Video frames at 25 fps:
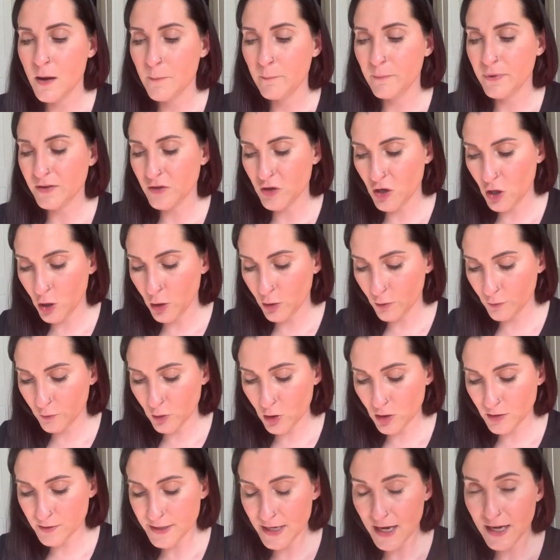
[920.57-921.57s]
but the
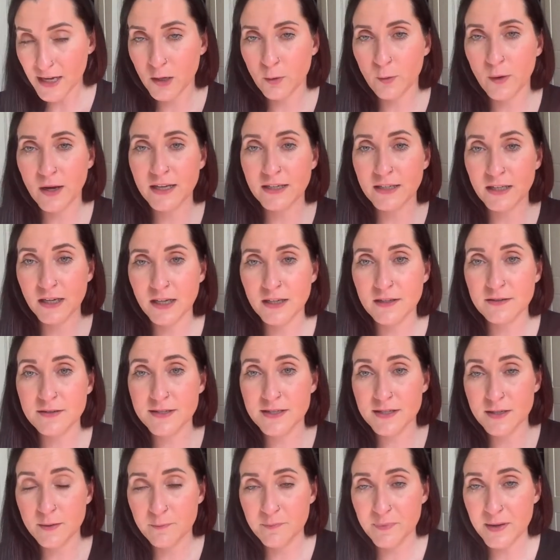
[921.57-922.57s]
overall takeaway needs
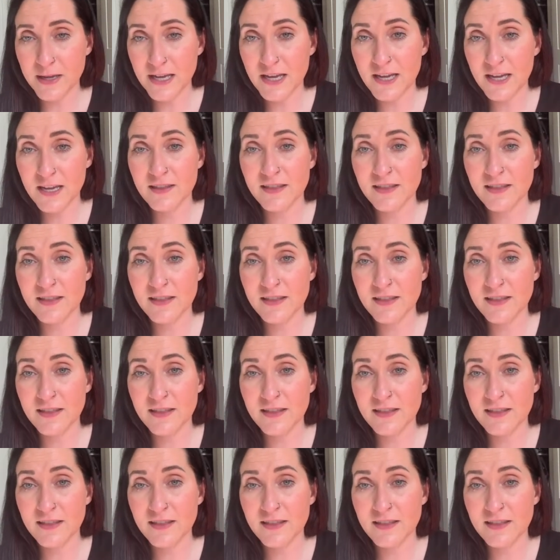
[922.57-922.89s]
to be